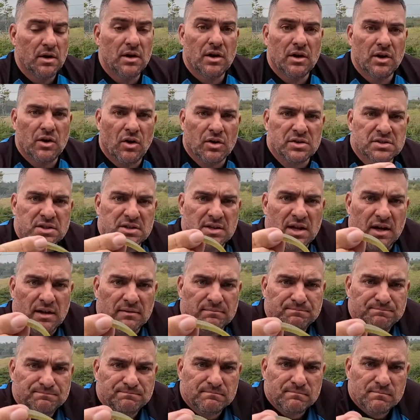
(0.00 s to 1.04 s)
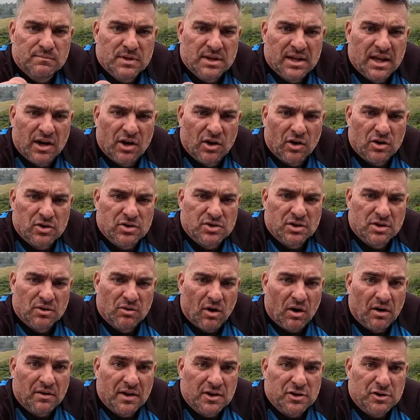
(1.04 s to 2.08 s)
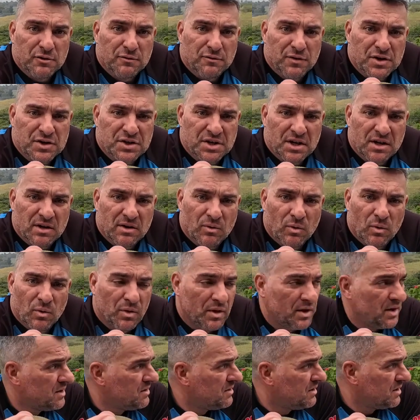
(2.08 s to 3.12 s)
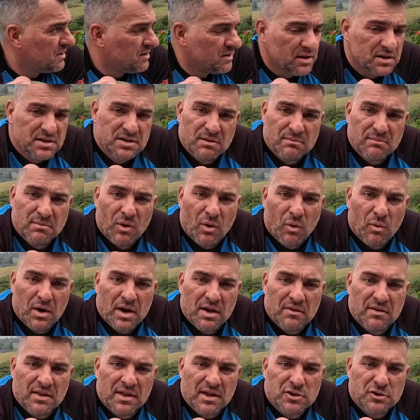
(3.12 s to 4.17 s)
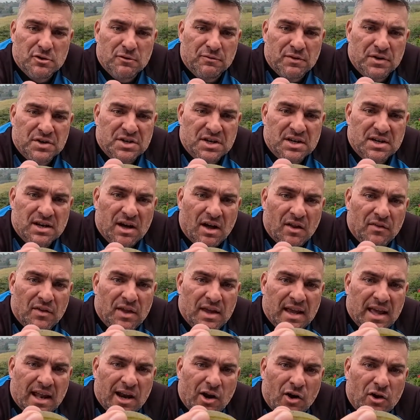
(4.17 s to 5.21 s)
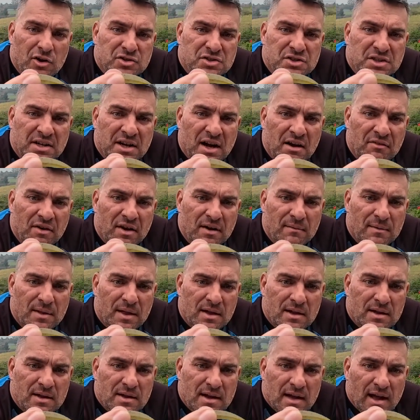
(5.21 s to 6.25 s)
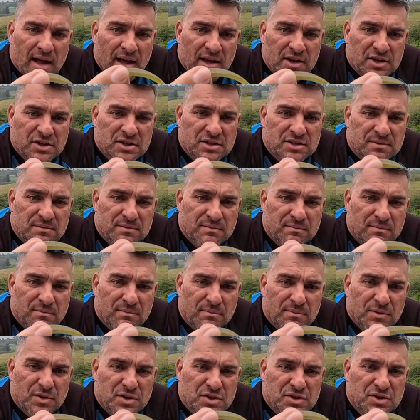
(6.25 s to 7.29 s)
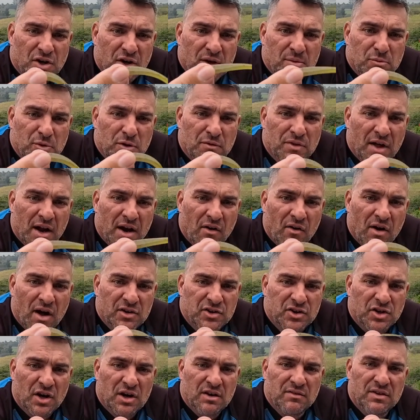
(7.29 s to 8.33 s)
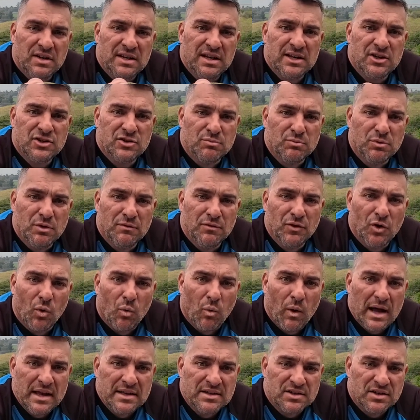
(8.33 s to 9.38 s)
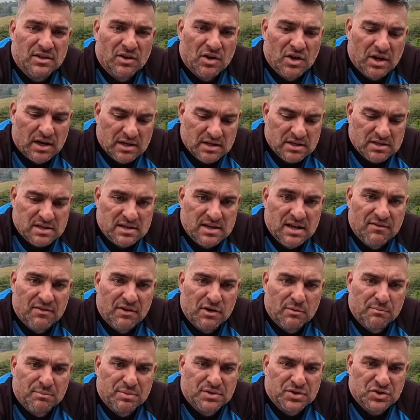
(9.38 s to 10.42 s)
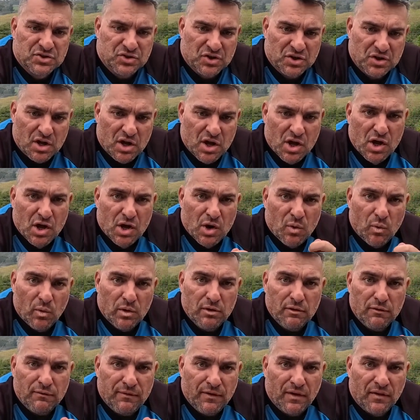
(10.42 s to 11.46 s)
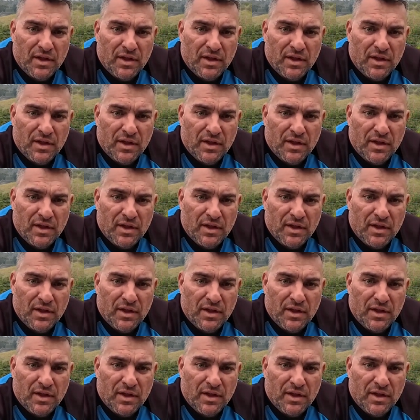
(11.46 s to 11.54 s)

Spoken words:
Cast it down, get it onto the rock that you're fishing, or the timber or whatever that you're fishing down there, get it onto the cover, and you just got to move that around. You don't even need to move your weight. You can just leave it in position. When you feel